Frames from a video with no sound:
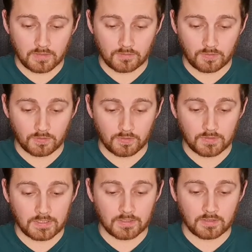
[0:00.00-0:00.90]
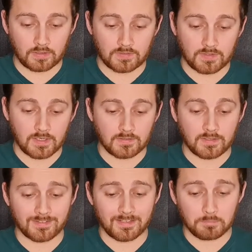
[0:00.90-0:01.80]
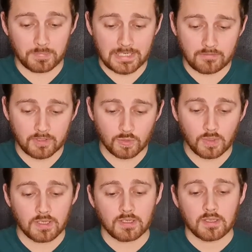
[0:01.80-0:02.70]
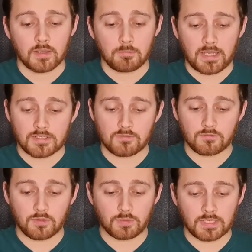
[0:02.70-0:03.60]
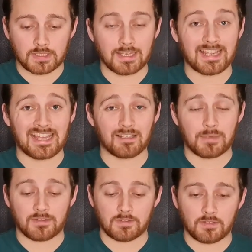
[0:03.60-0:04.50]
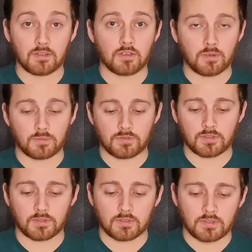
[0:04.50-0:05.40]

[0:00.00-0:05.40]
front of it, it says it's an Imperial passion fruit and calamansi gose